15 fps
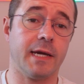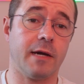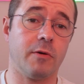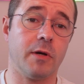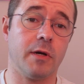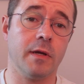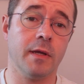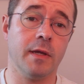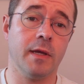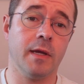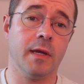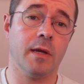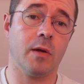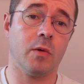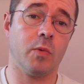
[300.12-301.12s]
the hour.
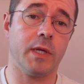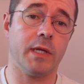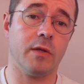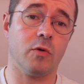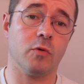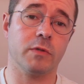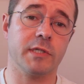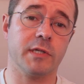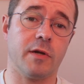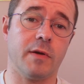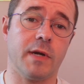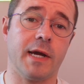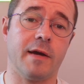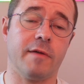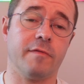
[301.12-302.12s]
We also
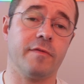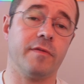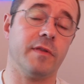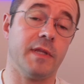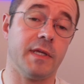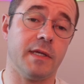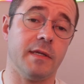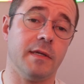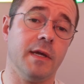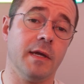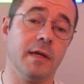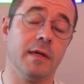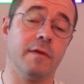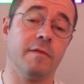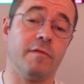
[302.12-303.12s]
have the
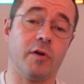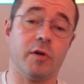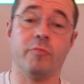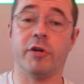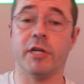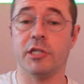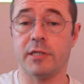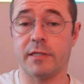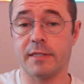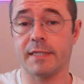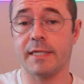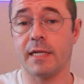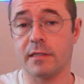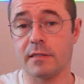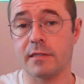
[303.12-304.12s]
vibration
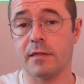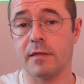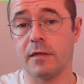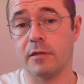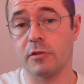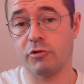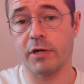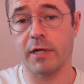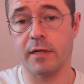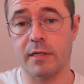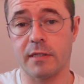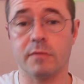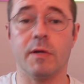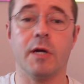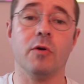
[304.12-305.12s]
sensor trigger
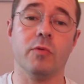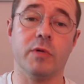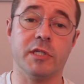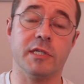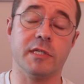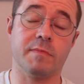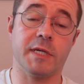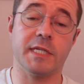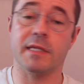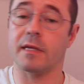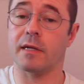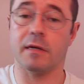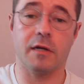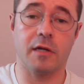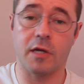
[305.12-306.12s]
as well, which is
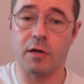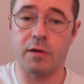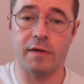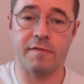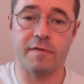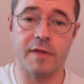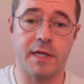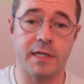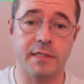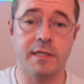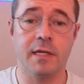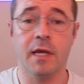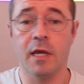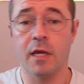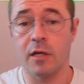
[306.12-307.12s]
basically going to go if
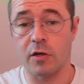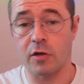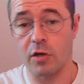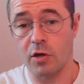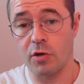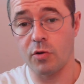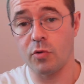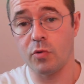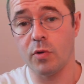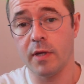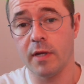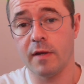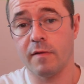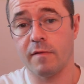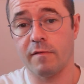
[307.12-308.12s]
there's no
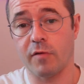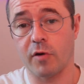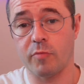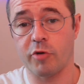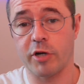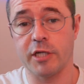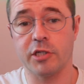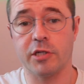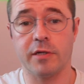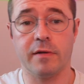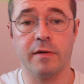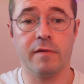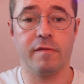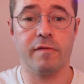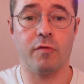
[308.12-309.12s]

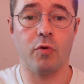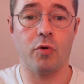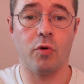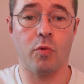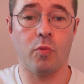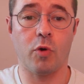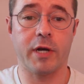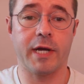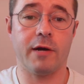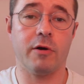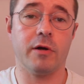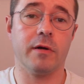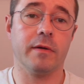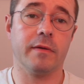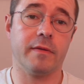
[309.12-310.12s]
vibration for 1
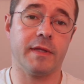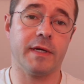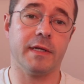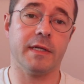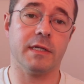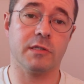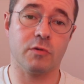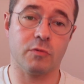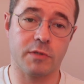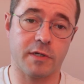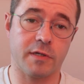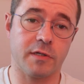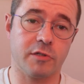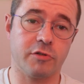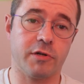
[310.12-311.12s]
hour, then it's also
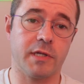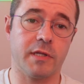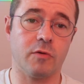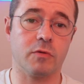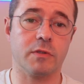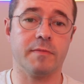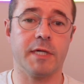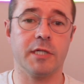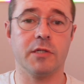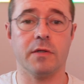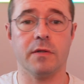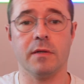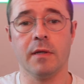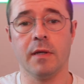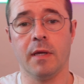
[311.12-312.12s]
going to trigger the
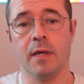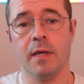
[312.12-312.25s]
automation.